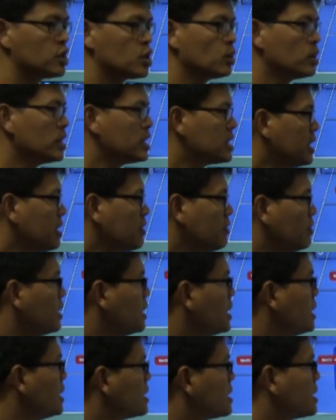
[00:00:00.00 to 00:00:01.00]
So the
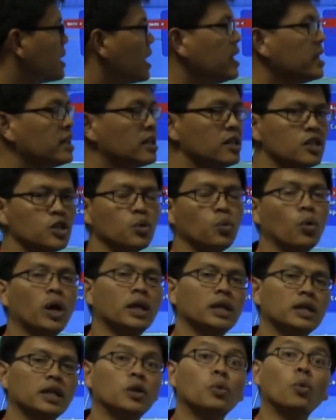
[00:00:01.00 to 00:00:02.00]
TV is telling us
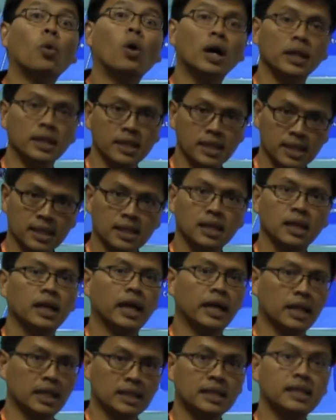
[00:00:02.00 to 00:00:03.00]
what it wants,
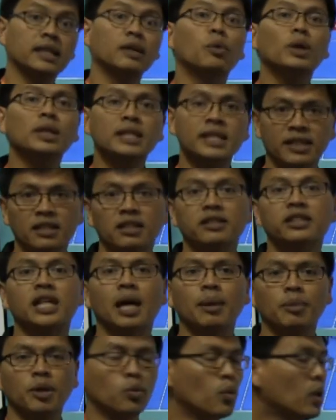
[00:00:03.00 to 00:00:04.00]
what signal type it